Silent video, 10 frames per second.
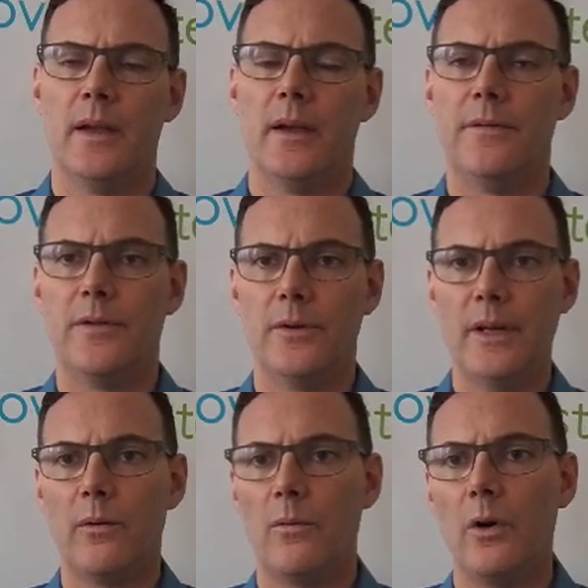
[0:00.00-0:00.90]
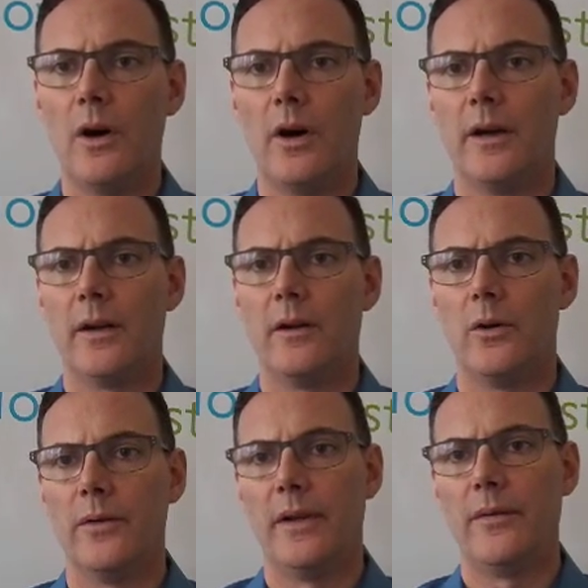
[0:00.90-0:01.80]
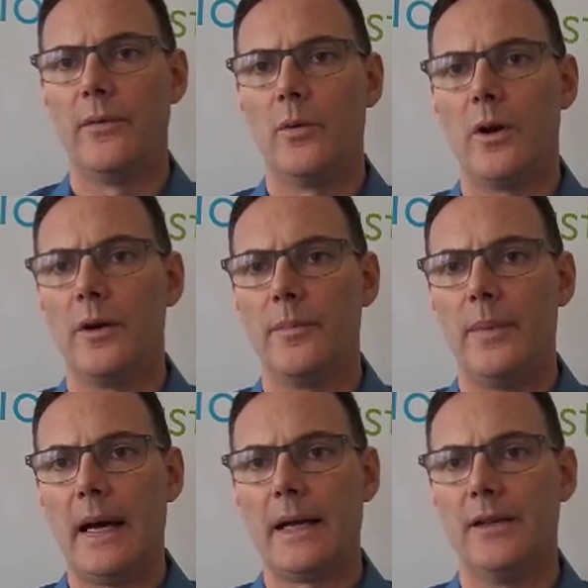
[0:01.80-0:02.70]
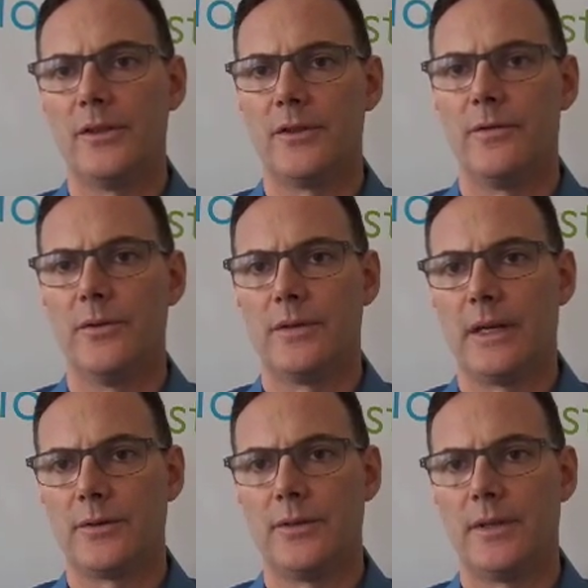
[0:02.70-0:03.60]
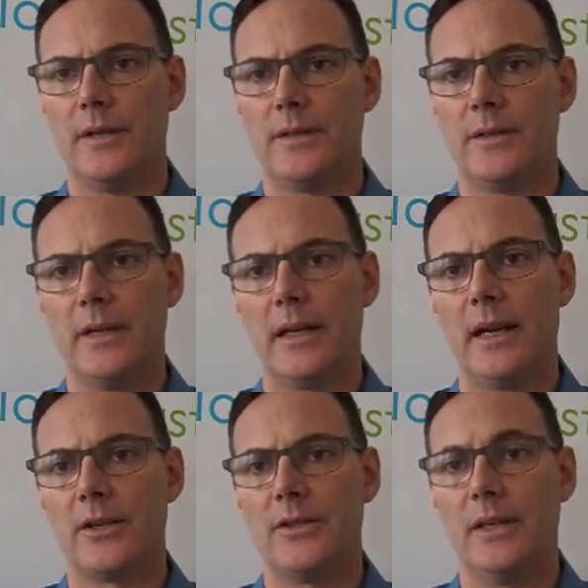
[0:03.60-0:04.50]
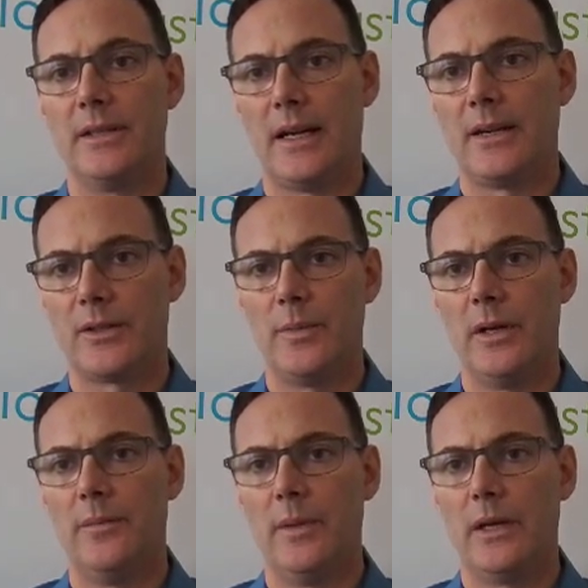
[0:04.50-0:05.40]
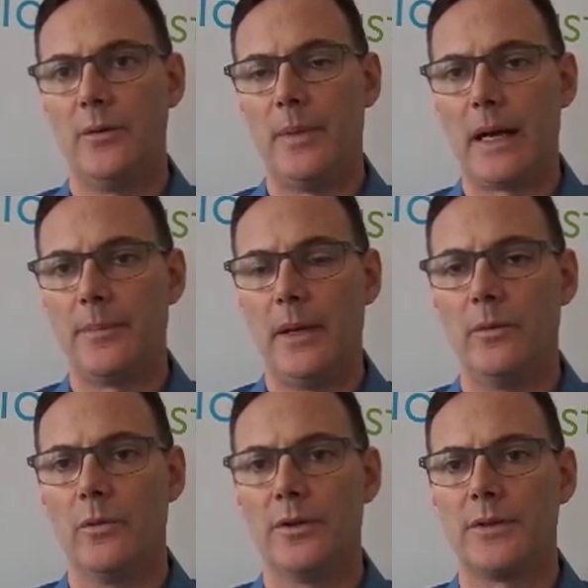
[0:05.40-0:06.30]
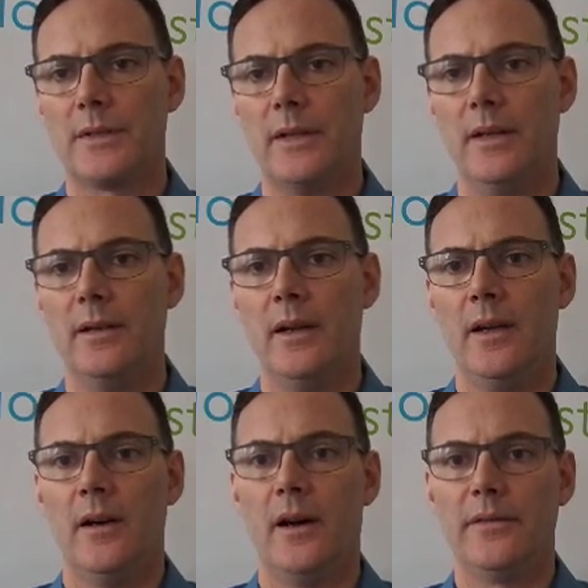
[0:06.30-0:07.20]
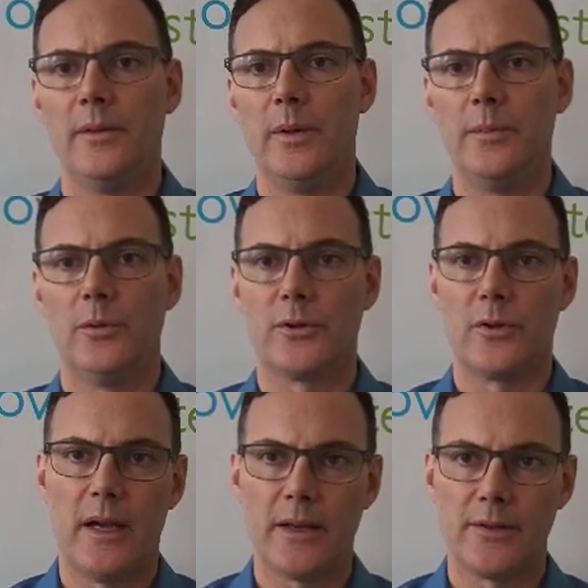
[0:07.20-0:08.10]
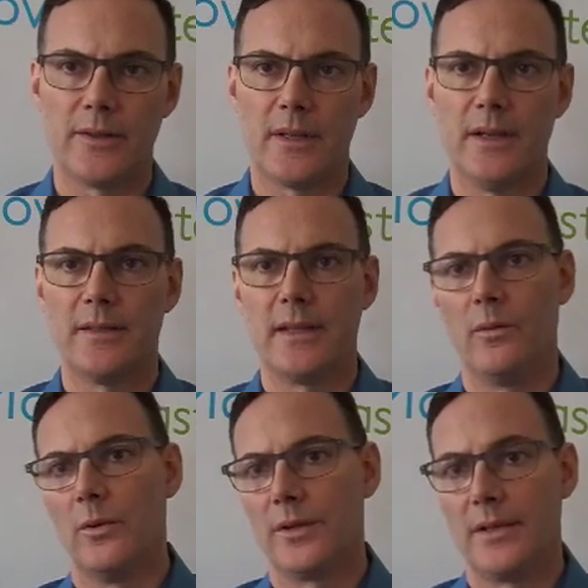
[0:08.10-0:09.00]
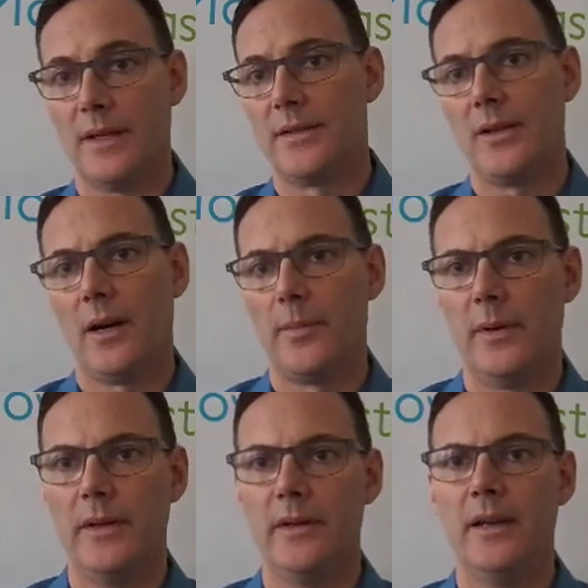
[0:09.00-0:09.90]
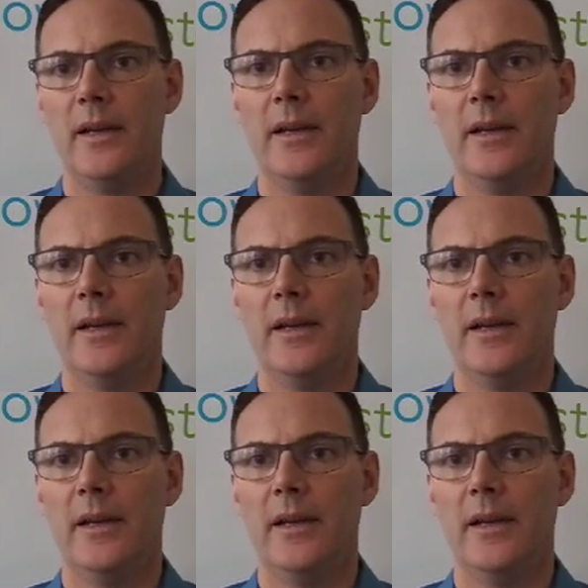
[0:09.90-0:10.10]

if they're done wrong, or if you have the wrong back condition for those exercises, they can actually exacerbate and make your back pain worse. And then often people will try exercise, get worse, and then stop. And then,